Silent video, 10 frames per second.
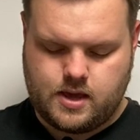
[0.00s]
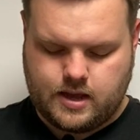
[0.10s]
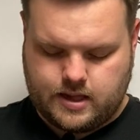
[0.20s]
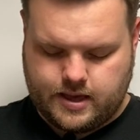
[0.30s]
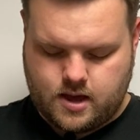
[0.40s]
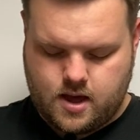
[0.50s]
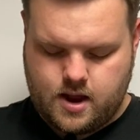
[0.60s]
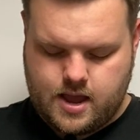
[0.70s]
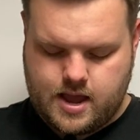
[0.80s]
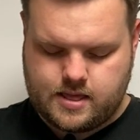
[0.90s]
Click on
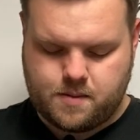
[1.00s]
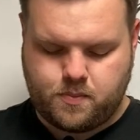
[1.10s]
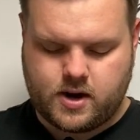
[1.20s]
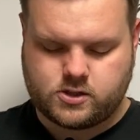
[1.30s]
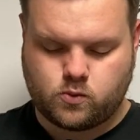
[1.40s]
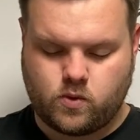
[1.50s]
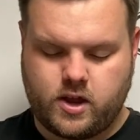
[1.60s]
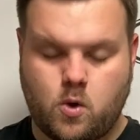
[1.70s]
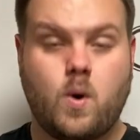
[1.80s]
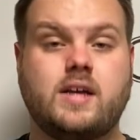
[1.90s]
it and then press
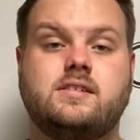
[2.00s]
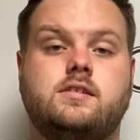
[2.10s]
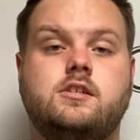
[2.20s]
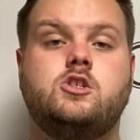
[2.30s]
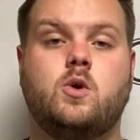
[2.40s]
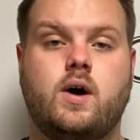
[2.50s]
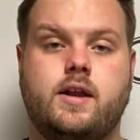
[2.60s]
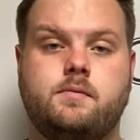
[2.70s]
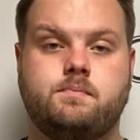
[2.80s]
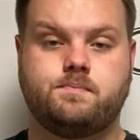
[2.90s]
request to
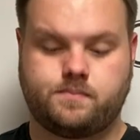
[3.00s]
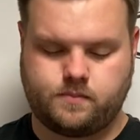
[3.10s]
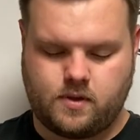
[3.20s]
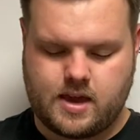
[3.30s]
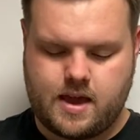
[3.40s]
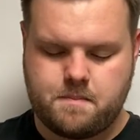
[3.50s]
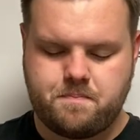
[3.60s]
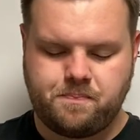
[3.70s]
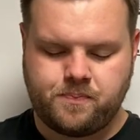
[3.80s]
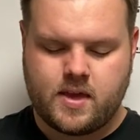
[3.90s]
join. Okay?
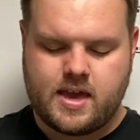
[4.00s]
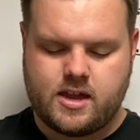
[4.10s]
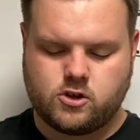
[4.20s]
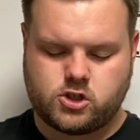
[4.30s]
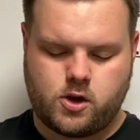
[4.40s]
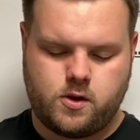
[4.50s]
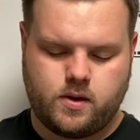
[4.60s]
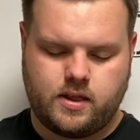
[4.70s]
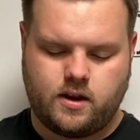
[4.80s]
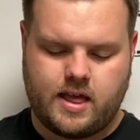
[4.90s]
It'll show
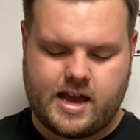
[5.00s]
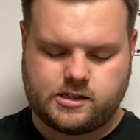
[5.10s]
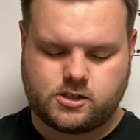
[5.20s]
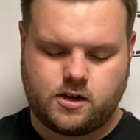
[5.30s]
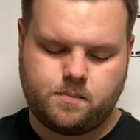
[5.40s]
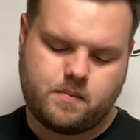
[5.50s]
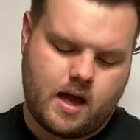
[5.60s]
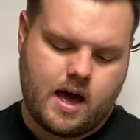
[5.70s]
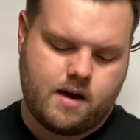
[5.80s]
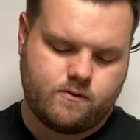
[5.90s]
you a little excerpt
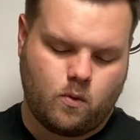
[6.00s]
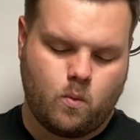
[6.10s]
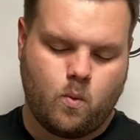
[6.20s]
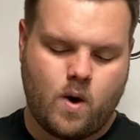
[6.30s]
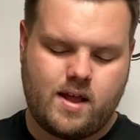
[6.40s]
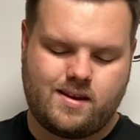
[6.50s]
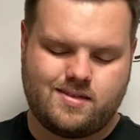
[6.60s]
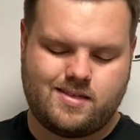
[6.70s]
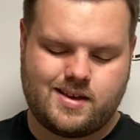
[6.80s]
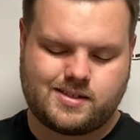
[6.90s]
of what
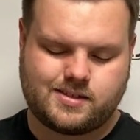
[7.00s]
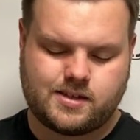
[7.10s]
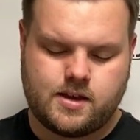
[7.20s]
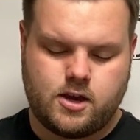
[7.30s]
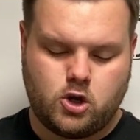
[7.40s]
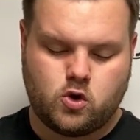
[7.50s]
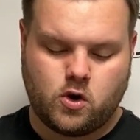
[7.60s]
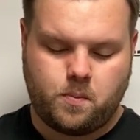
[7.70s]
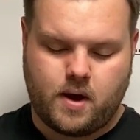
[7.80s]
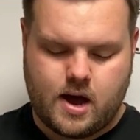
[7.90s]
this
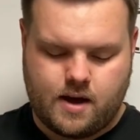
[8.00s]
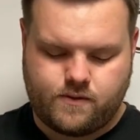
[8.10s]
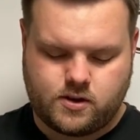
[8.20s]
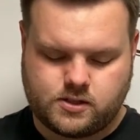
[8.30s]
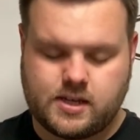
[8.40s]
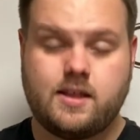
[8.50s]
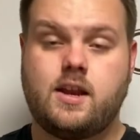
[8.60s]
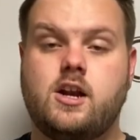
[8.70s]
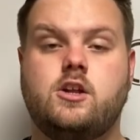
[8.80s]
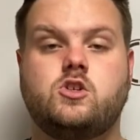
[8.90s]
group offers, and
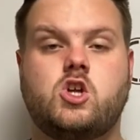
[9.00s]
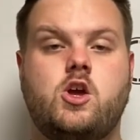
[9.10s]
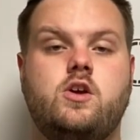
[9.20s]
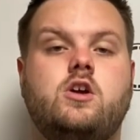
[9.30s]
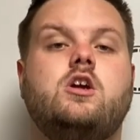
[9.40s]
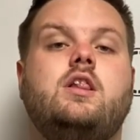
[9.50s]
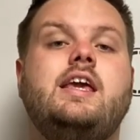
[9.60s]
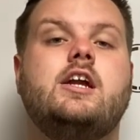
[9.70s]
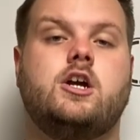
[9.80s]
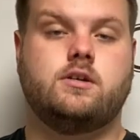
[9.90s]
then it'll show you your
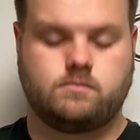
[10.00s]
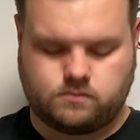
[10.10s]
leader.